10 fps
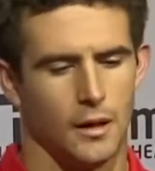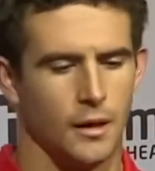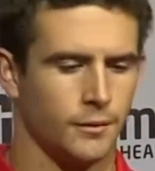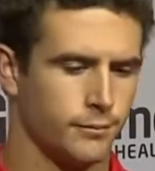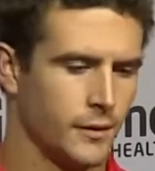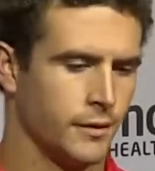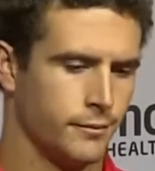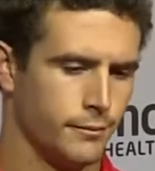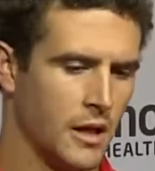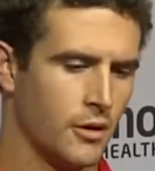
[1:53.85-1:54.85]
it
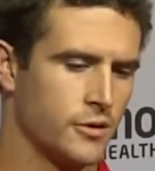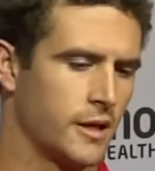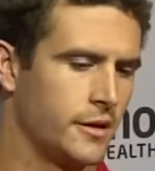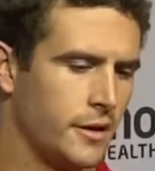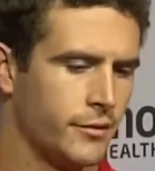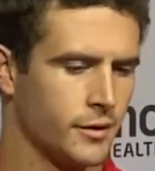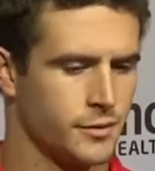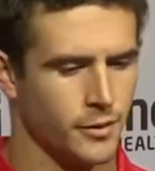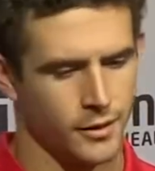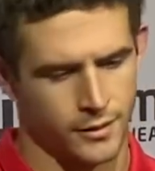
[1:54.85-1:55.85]
mellows out a defense
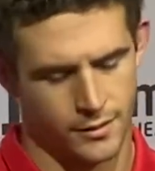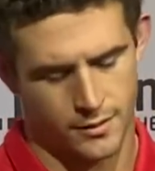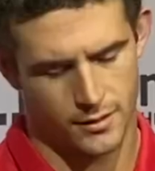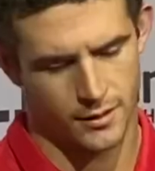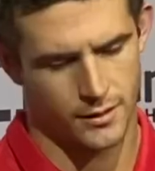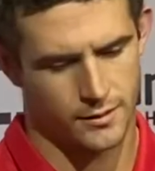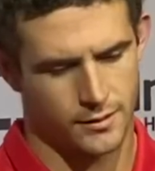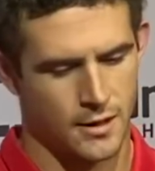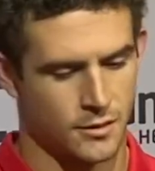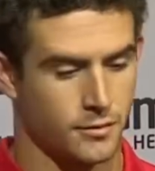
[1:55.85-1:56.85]
because it
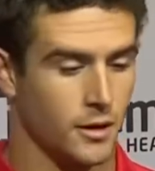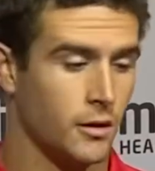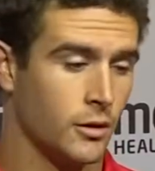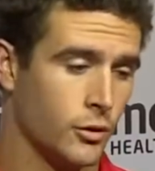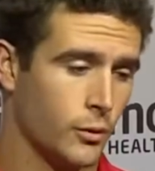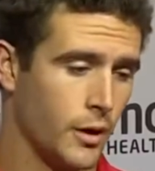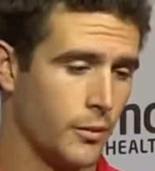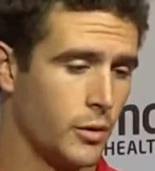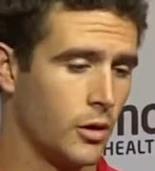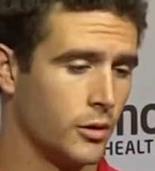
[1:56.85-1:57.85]
tells them that you could run the
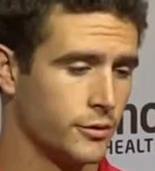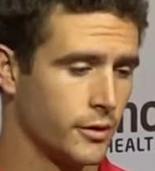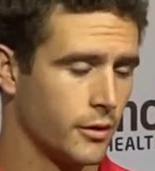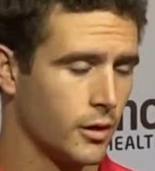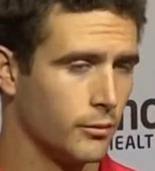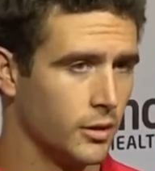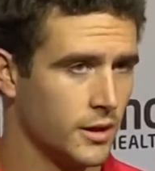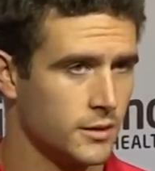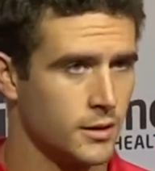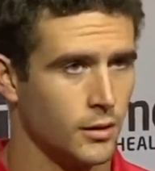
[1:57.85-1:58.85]
ball, and so they're going to
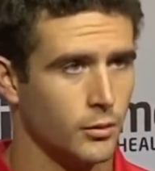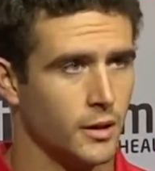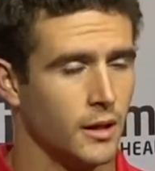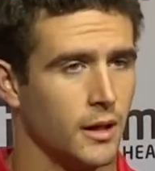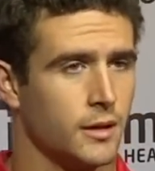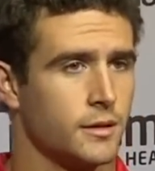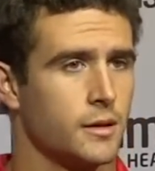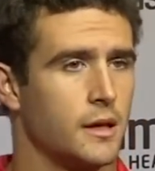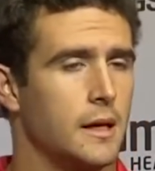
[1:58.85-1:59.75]
blitz a little bit less.